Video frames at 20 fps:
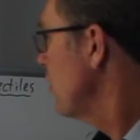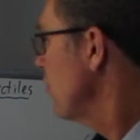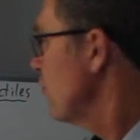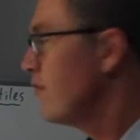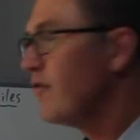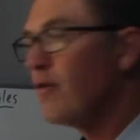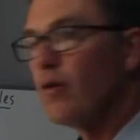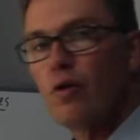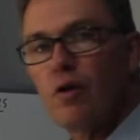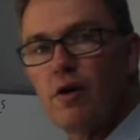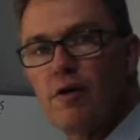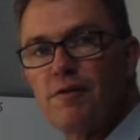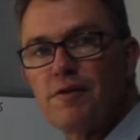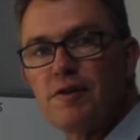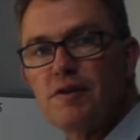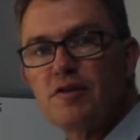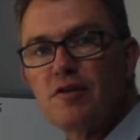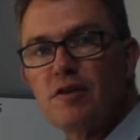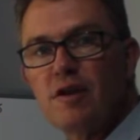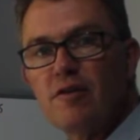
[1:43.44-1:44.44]
fall off
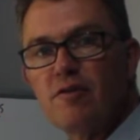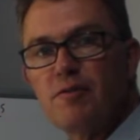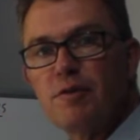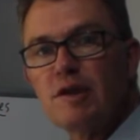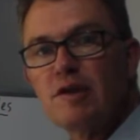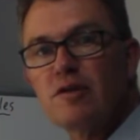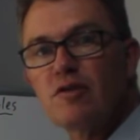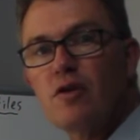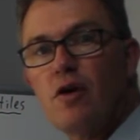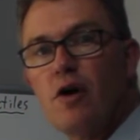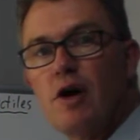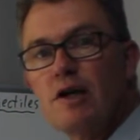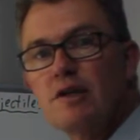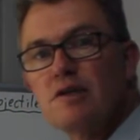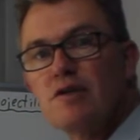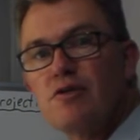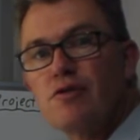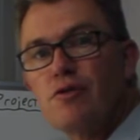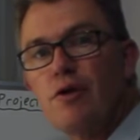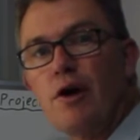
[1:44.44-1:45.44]
this cliff. But this guy
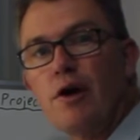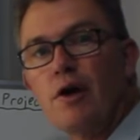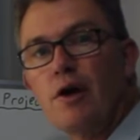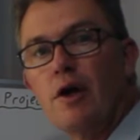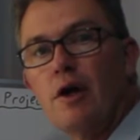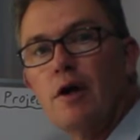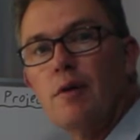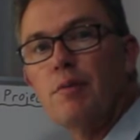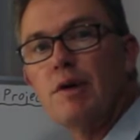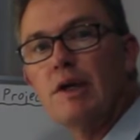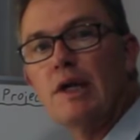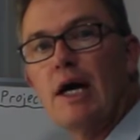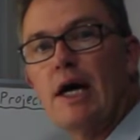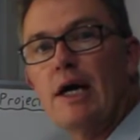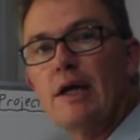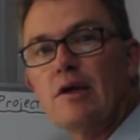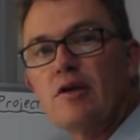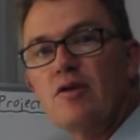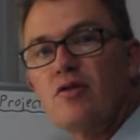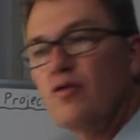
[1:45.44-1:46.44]
is throwing
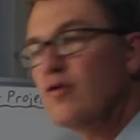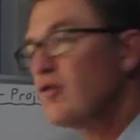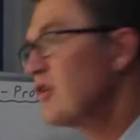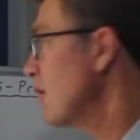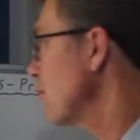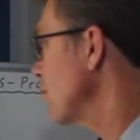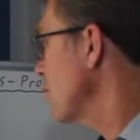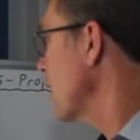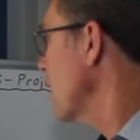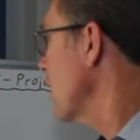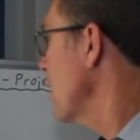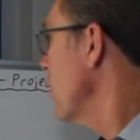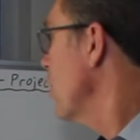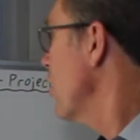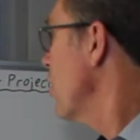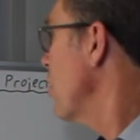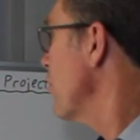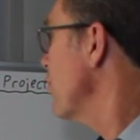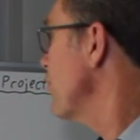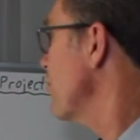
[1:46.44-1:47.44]
bananas or something
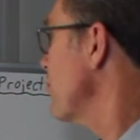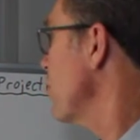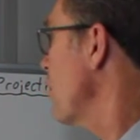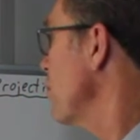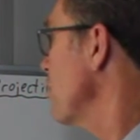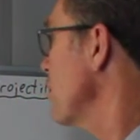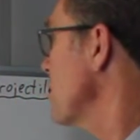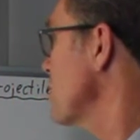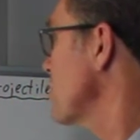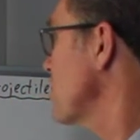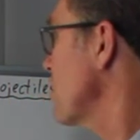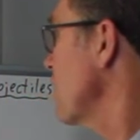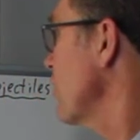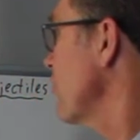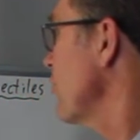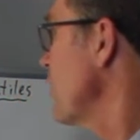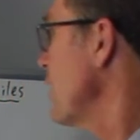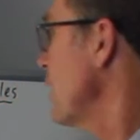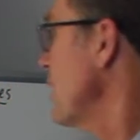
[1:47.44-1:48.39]
off the top of this cliff,